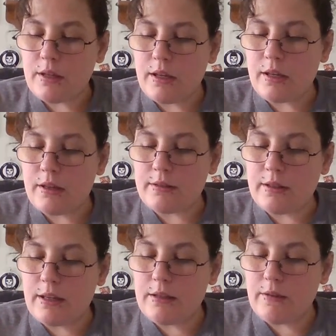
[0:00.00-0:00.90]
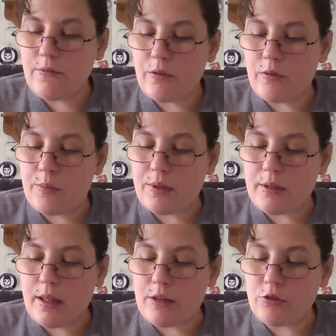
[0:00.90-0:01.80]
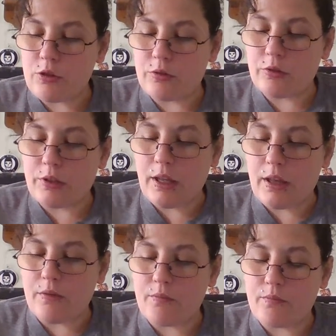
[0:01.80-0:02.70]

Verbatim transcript: It is easy for women and children to eat.